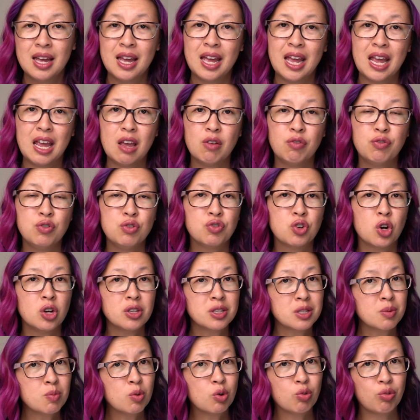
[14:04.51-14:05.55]
If you've got
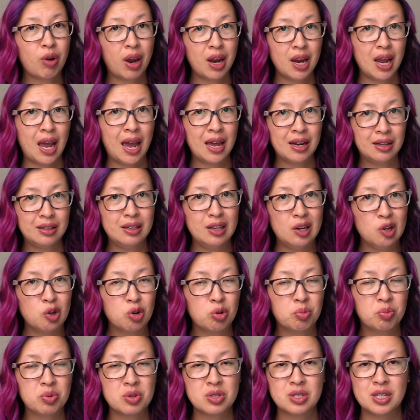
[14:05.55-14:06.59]
some great analytical
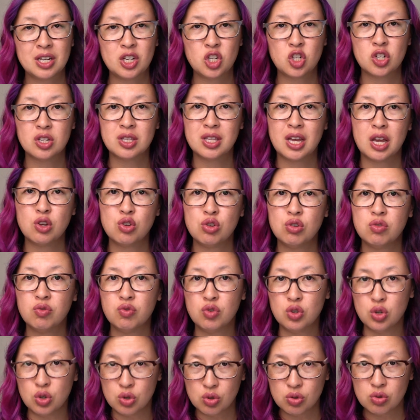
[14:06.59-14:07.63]
procedures that you've
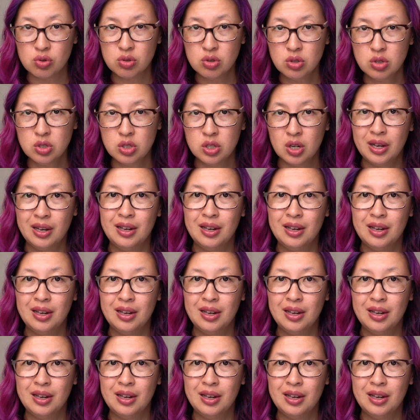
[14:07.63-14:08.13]
used